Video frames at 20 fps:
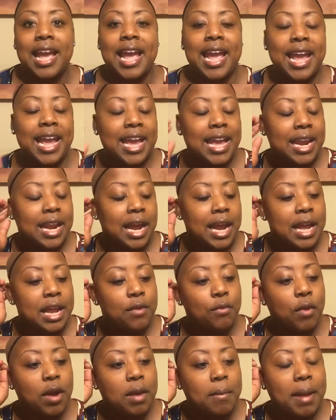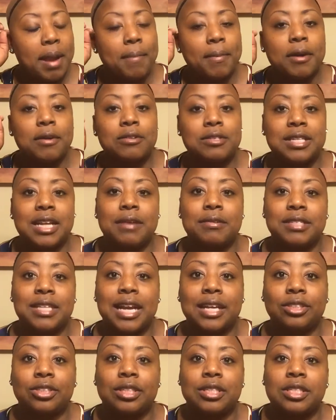And in one of my posts, I was
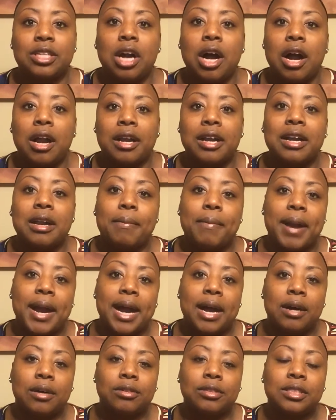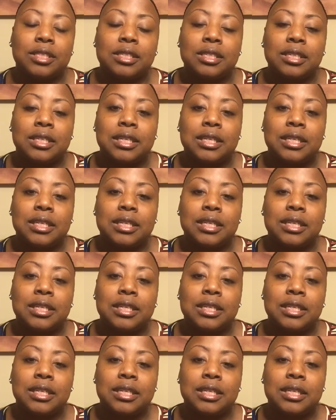actually talking about